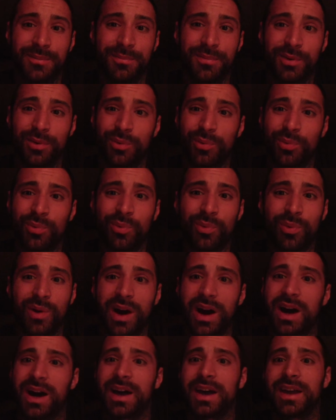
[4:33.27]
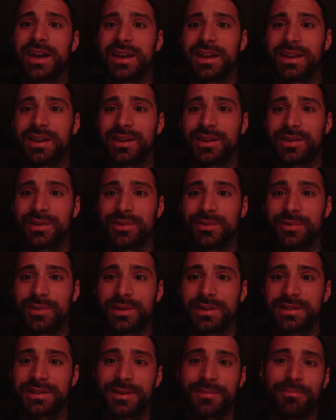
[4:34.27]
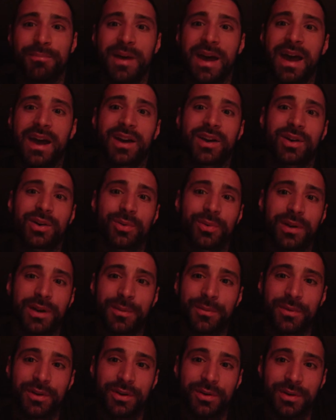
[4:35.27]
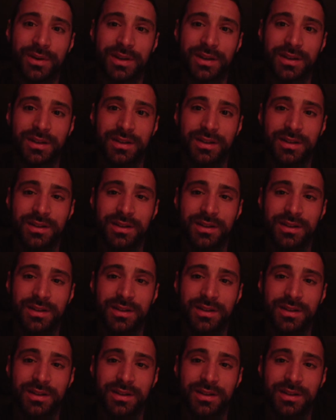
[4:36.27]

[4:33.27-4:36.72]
But why? What does it matter what I'm doing?